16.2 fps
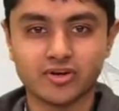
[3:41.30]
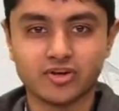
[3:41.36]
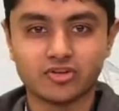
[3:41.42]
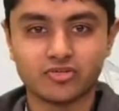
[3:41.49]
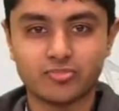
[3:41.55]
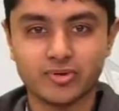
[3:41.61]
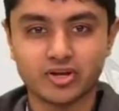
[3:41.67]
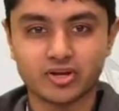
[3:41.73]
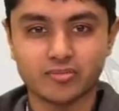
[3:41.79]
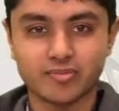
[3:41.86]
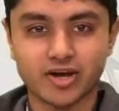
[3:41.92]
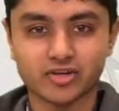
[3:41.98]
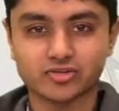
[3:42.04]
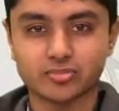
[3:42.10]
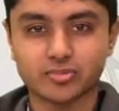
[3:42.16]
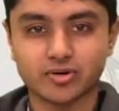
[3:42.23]
Speaking of
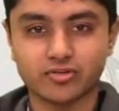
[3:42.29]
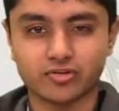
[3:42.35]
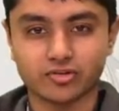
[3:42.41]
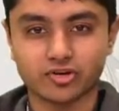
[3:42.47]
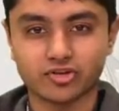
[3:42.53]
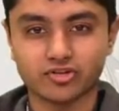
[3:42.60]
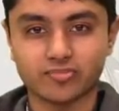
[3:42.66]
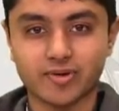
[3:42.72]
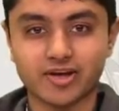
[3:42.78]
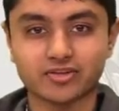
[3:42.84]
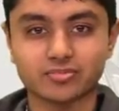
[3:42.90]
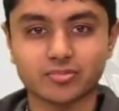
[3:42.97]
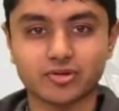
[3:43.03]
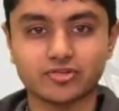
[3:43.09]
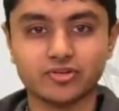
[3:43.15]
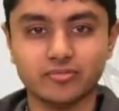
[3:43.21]
basketball, the girls
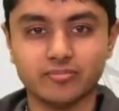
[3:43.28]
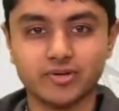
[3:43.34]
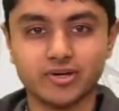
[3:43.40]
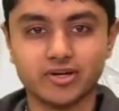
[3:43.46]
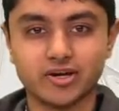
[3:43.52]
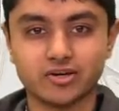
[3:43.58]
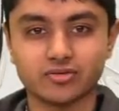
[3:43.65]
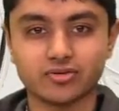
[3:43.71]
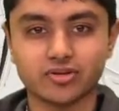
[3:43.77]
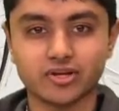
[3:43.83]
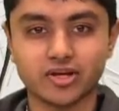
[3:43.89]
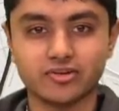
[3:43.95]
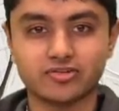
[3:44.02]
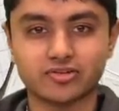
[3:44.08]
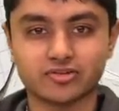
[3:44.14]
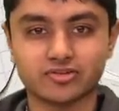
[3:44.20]
basketball team beat Henry Clay
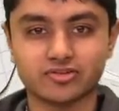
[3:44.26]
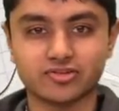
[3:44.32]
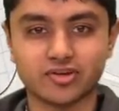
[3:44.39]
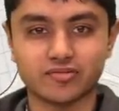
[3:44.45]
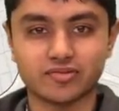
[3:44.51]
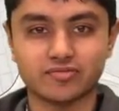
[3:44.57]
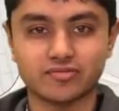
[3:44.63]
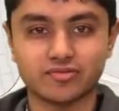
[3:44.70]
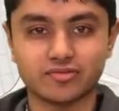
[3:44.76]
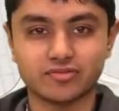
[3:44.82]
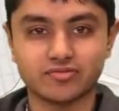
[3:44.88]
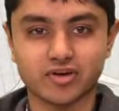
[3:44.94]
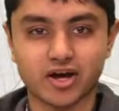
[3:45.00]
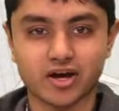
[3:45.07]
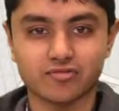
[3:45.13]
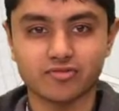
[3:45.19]

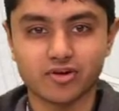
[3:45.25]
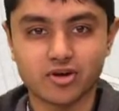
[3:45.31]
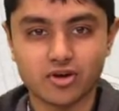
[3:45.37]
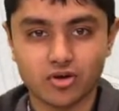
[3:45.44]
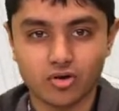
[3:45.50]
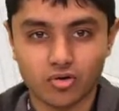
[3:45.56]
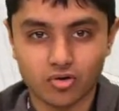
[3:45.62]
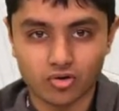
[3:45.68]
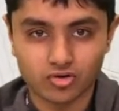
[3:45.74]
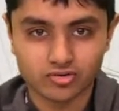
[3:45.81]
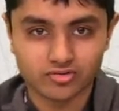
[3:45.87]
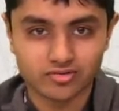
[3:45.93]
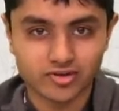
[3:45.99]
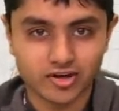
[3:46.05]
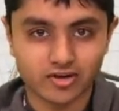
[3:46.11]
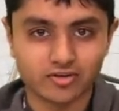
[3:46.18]
67-55.
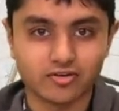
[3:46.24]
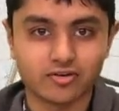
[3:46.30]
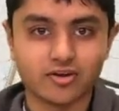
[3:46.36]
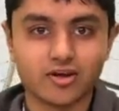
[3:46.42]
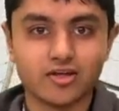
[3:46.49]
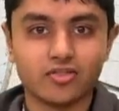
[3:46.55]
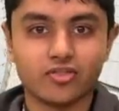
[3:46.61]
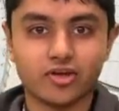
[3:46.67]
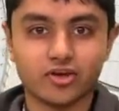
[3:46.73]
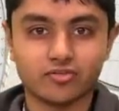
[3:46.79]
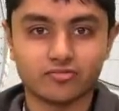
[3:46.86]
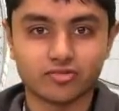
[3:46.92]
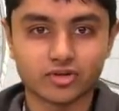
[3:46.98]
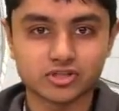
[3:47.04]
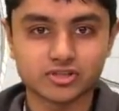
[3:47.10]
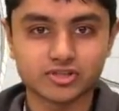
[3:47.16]
Horns down. They
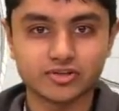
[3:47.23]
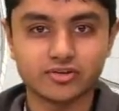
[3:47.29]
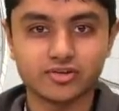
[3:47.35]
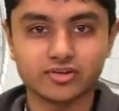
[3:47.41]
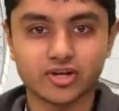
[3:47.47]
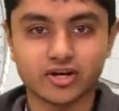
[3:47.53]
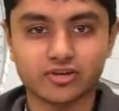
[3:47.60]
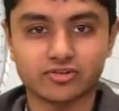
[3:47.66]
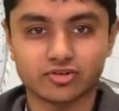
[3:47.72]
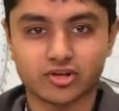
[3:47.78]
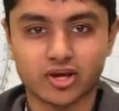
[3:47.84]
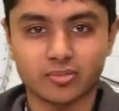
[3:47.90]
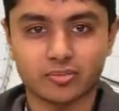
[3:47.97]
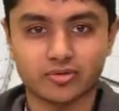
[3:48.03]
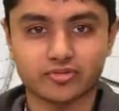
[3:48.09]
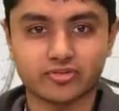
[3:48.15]
unfortunately lost their
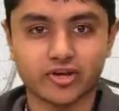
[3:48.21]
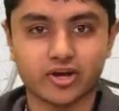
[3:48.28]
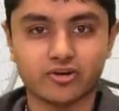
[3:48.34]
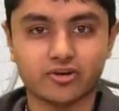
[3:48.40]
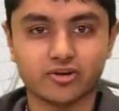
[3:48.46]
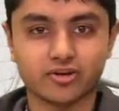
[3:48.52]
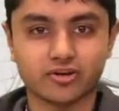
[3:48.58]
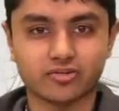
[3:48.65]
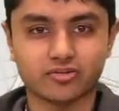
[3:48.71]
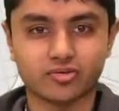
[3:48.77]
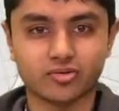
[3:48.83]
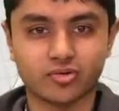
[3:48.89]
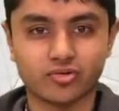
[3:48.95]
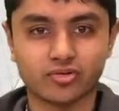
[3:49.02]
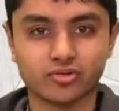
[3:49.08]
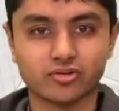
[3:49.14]
game on Saturday against
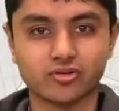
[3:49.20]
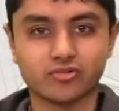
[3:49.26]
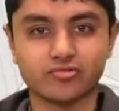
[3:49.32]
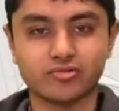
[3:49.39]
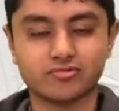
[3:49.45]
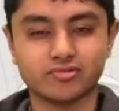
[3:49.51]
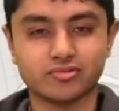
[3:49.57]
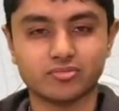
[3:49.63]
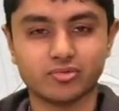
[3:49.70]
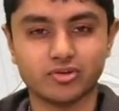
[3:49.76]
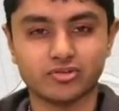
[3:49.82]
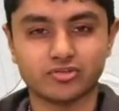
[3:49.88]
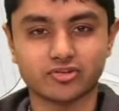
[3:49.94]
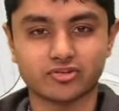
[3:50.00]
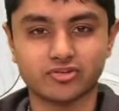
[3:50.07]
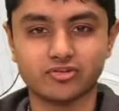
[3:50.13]
North Laura
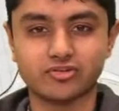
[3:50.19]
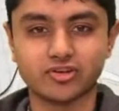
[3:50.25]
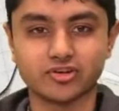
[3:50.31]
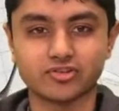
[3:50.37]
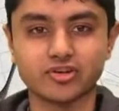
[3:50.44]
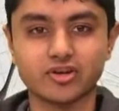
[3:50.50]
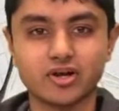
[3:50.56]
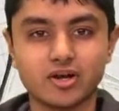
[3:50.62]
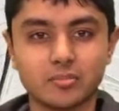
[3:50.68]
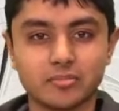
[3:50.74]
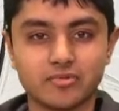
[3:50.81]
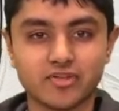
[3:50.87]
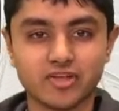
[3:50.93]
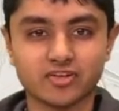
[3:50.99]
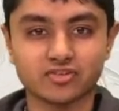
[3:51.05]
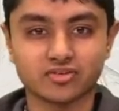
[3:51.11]
53-66. If
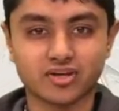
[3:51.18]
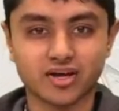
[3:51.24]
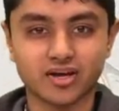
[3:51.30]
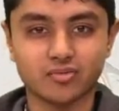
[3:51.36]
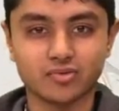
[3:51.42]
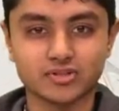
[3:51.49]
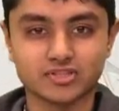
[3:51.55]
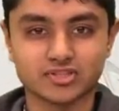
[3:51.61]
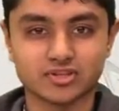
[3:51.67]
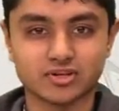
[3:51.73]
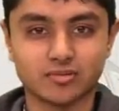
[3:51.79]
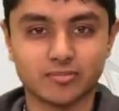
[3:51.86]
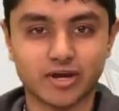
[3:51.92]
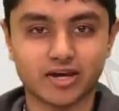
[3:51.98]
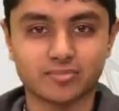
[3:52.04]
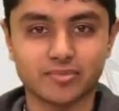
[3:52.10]
that's okay, we'll just
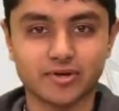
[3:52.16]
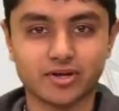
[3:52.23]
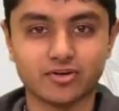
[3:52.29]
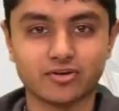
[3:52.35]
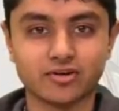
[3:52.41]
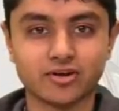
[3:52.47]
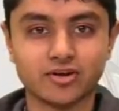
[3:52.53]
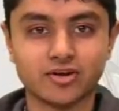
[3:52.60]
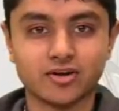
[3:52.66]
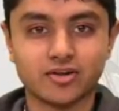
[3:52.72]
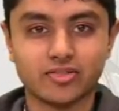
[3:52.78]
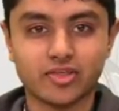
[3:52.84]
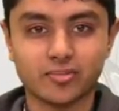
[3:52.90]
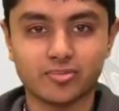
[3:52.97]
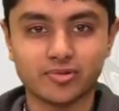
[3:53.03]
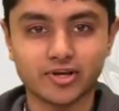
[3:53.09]
come back better.
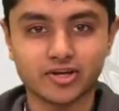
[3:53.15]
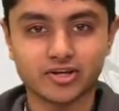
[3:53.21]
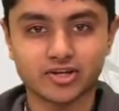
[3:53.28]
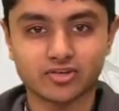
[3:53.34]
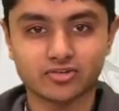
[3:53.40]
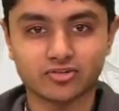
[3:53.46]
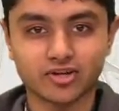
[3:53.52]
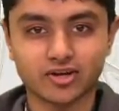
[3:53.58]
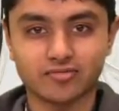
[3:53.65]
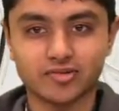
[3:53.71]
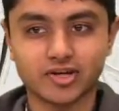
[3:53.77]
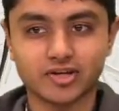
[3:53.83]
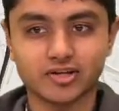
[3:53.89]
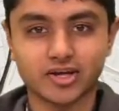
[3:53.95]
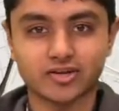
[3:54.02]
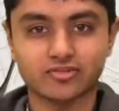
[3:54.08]
They played against
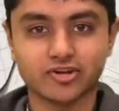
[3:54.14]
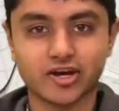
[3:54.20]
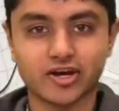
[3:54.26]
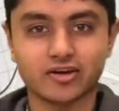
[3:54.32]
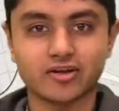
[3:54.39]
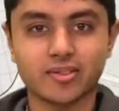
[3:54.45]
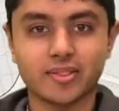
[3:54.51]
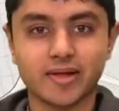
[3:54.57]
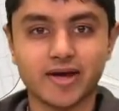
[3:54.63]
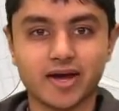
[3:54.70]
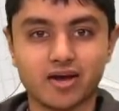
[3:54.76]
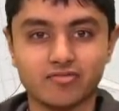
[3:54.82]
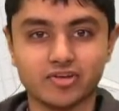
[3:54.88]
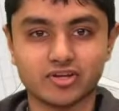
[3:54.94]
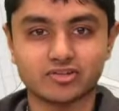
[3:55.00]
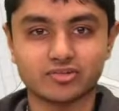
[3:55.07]
Lafayette last night. I
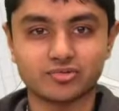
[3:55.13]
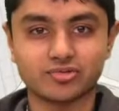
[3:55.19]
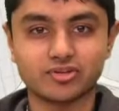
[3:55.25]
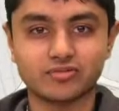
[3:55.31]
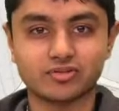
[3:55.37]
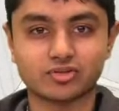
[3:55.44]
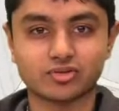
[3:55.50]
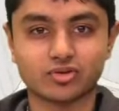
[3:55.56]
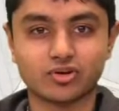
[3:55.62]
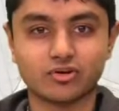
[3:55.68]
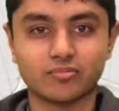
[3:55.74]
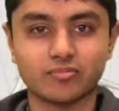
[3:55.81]
have yet to receive the score.